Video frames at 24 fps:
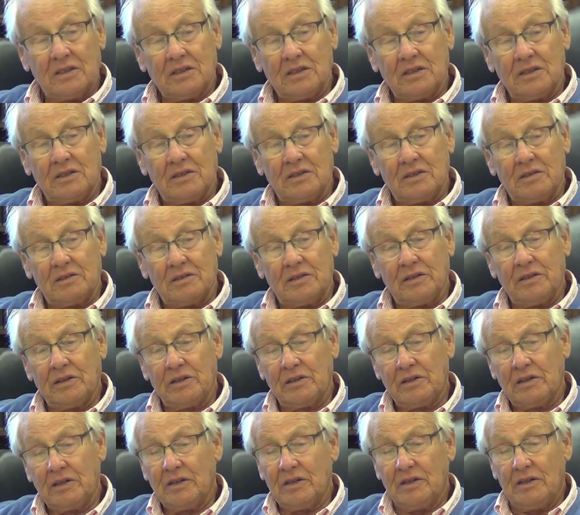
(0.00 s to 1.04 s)
uh,
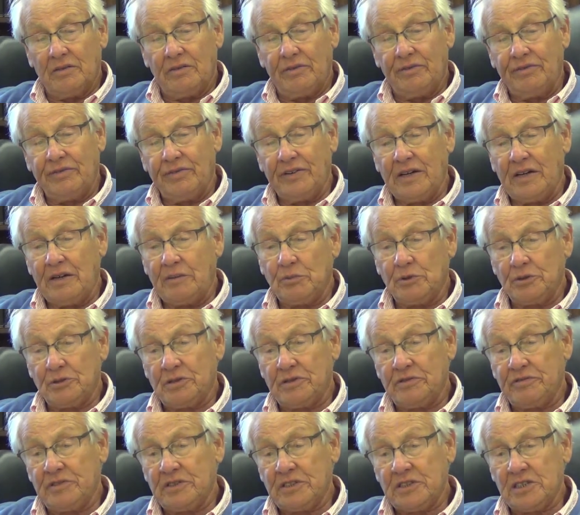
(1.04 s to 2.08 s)
uh,
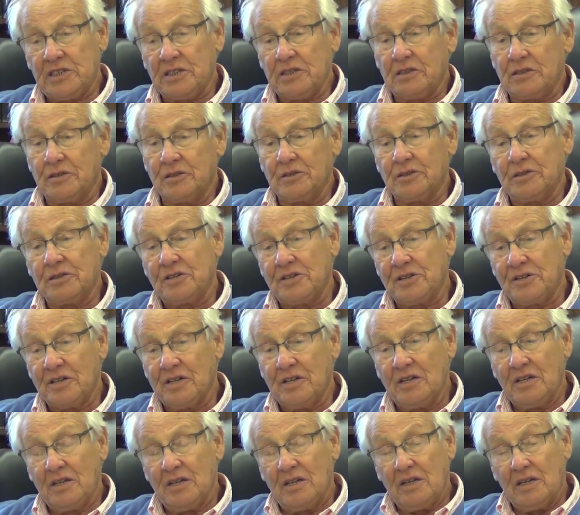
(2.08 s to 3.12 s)
famous visitors.
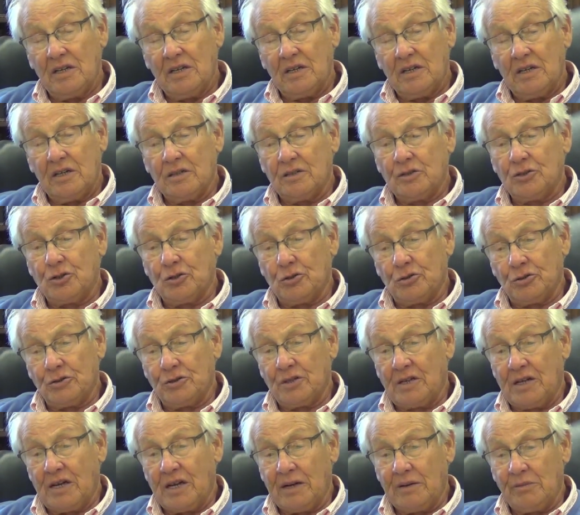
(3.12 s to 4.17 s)

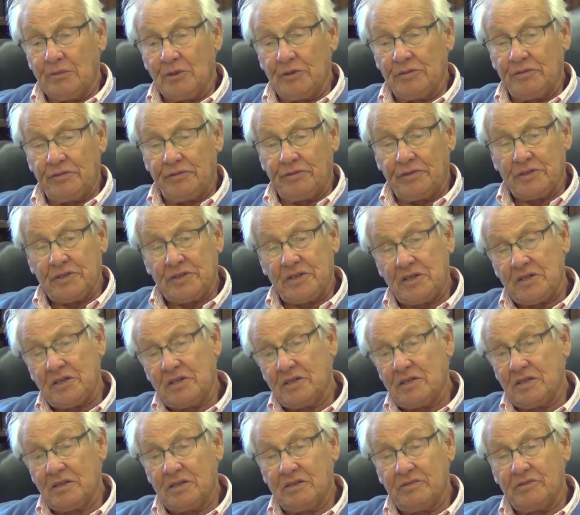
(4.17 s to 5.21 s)
George Gamow
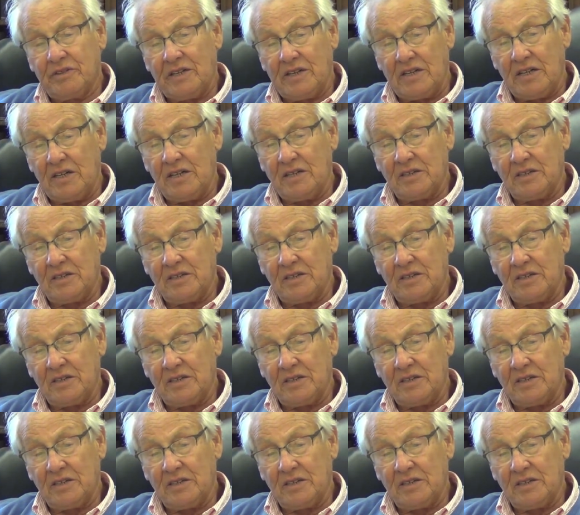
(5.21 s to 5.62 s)
was very